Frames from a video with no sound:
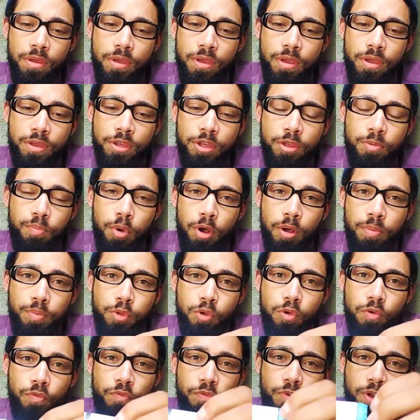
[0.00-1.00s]
It just pops
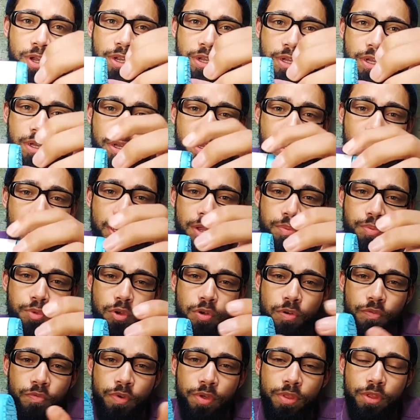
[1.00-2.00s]
off, clips
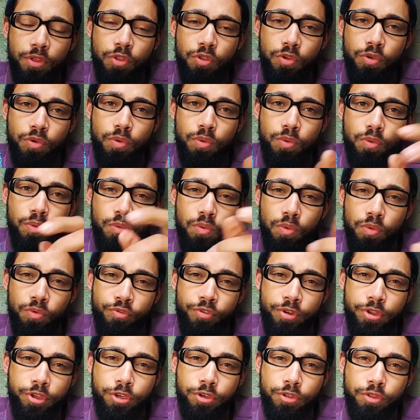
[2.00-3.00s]
off, and then you
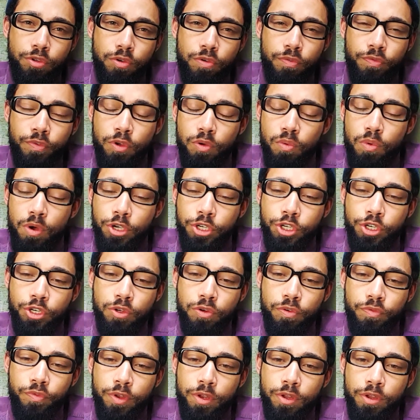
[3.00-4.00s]
rinse it off, you wash it
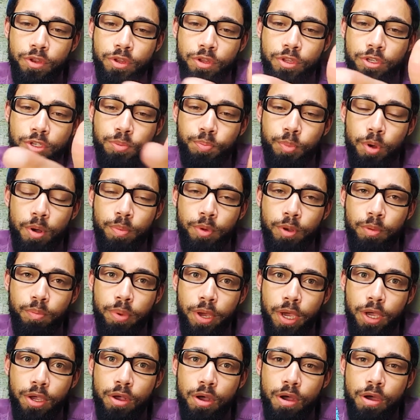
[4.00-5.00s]
off, and then you just pop it
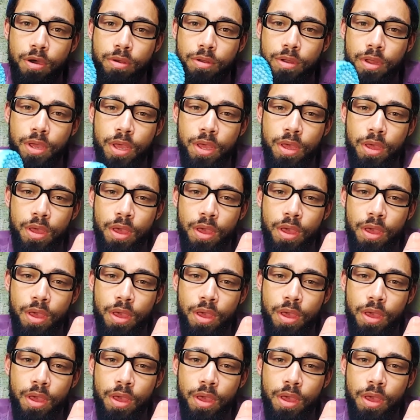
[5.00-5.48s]
back on,